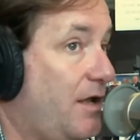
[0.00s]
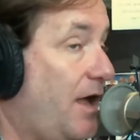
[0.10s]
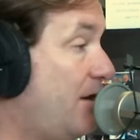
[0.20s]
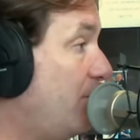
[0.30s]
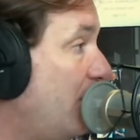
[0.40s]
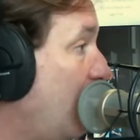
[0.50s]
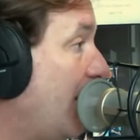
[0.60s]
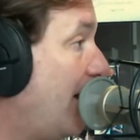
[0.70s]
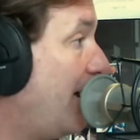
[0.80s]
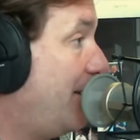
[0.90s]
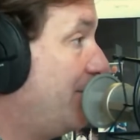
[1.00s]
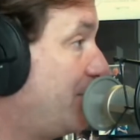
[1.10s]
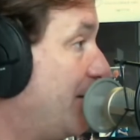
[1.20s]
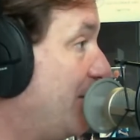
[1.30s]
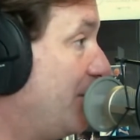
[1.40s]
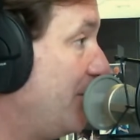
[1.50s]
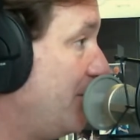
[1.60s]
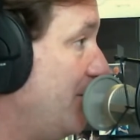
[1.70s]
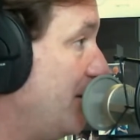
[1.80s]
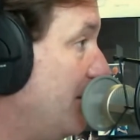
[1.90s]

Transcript: I don't know, I, I, it doesn't make any sense to me.